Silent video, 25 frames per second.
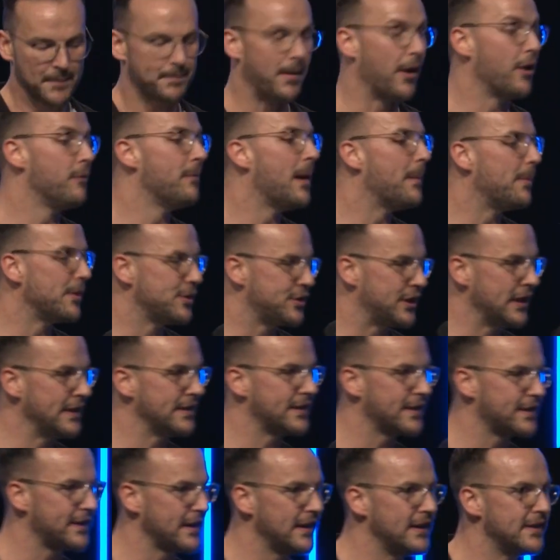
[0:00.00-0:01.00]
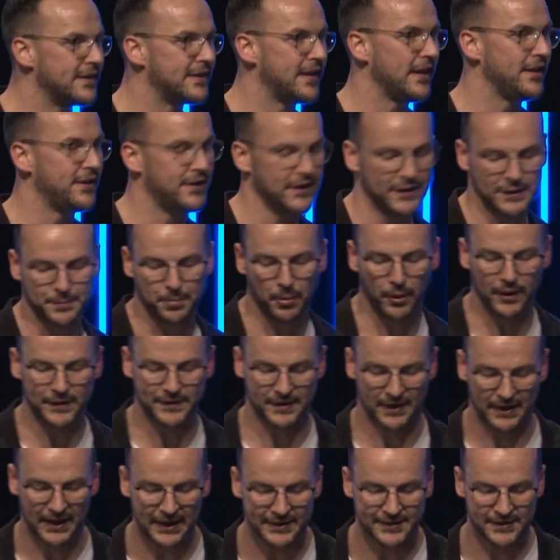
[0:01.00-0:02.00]
But remember, Jesus is teaching his
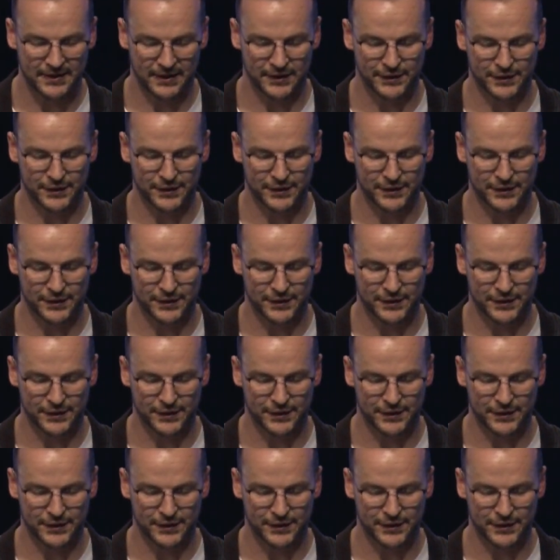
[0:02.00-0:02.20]
boys a lesson.